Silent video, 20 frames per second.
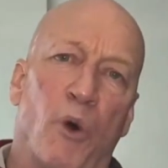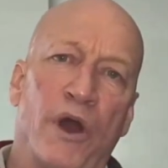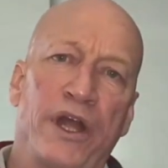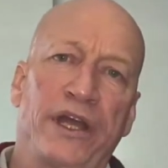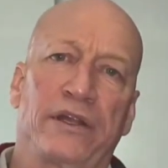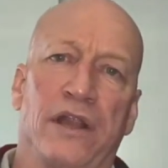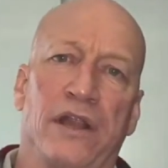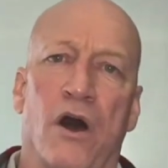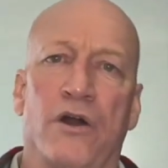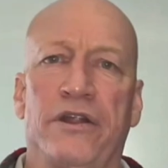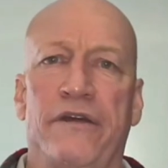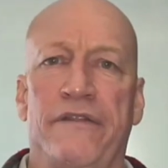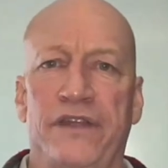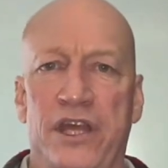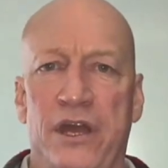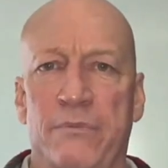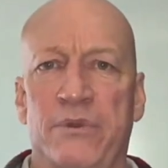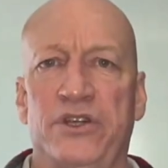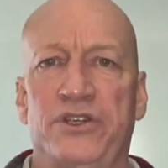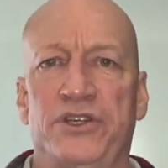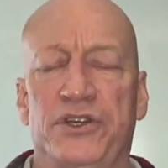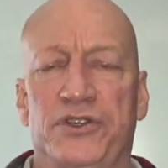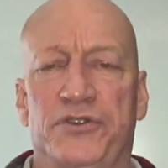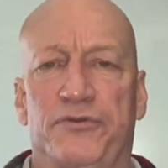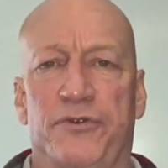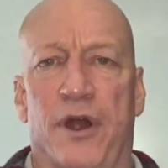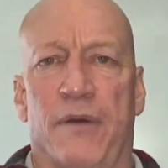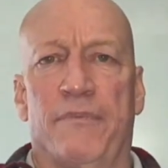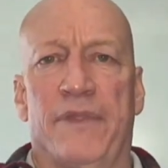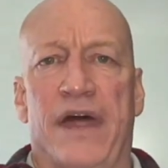point cloud and the
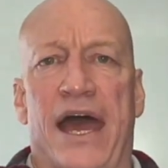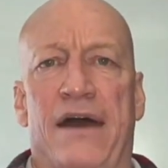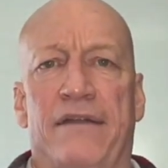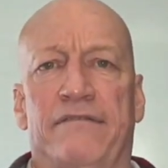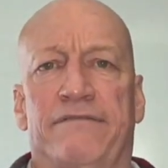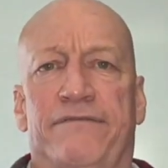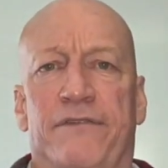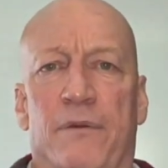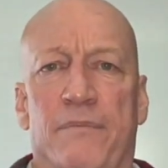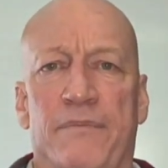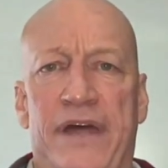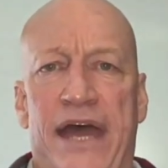images from the